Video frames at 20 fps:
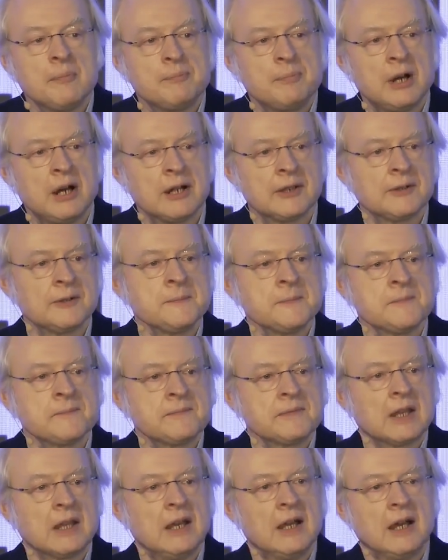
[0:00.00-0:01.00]
But
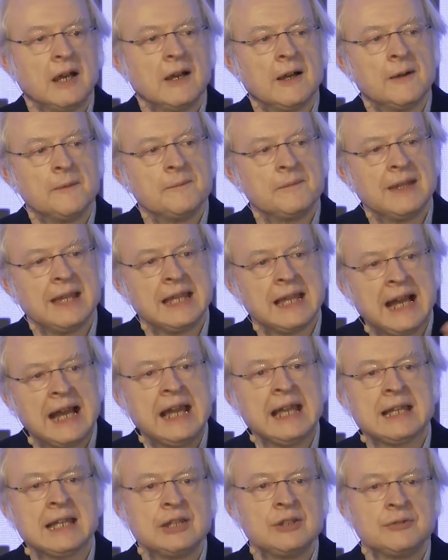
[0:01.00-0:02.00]

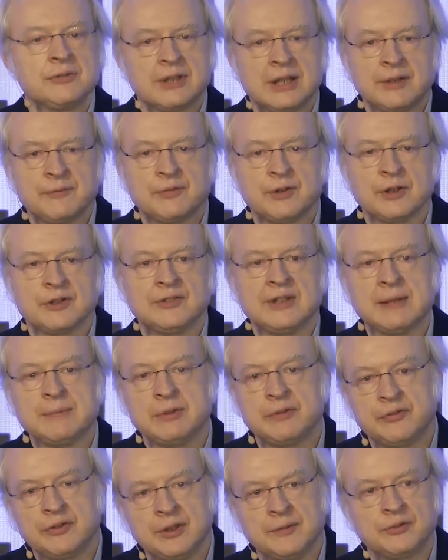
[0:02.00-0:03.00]
AI can, for
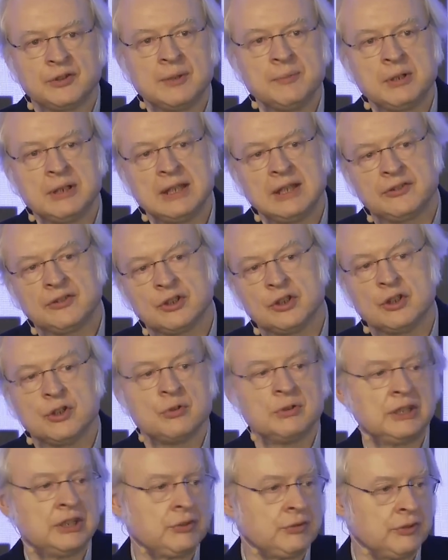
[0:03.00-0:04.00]
example, if somebody is a
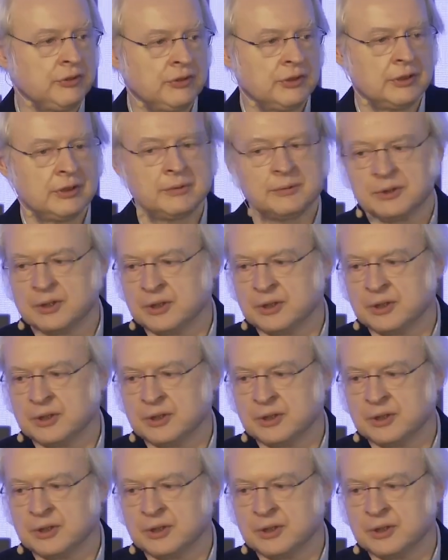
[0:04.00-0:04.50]
low literacy